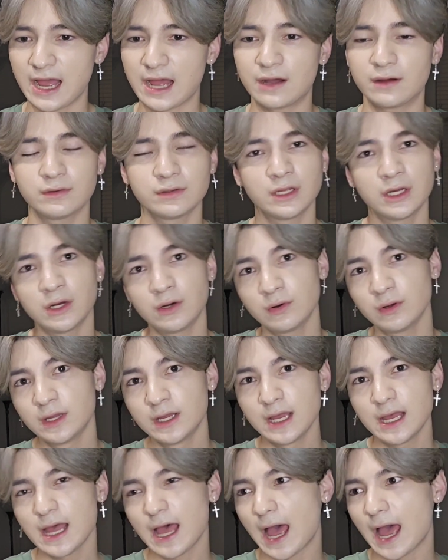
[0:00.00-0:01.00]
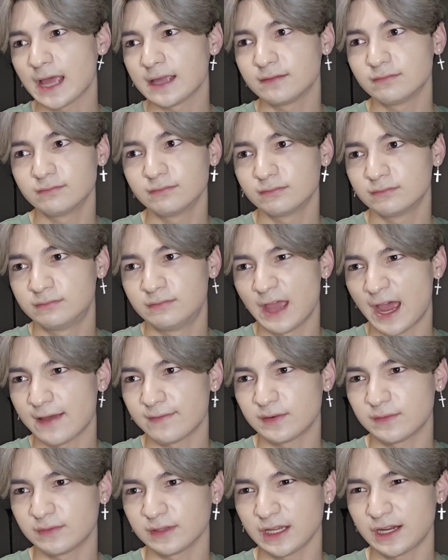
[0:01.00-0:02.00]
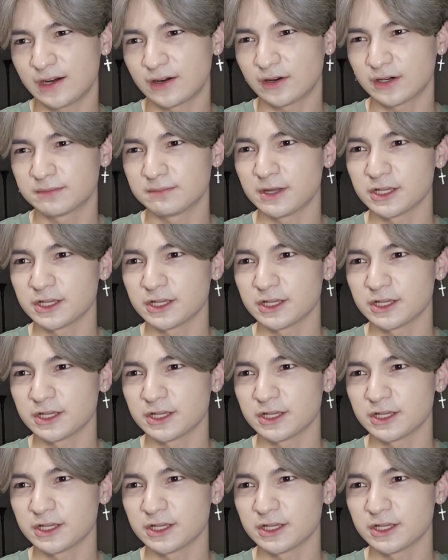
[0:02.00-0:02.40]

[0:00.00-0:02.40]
I don't know, I haven't really heard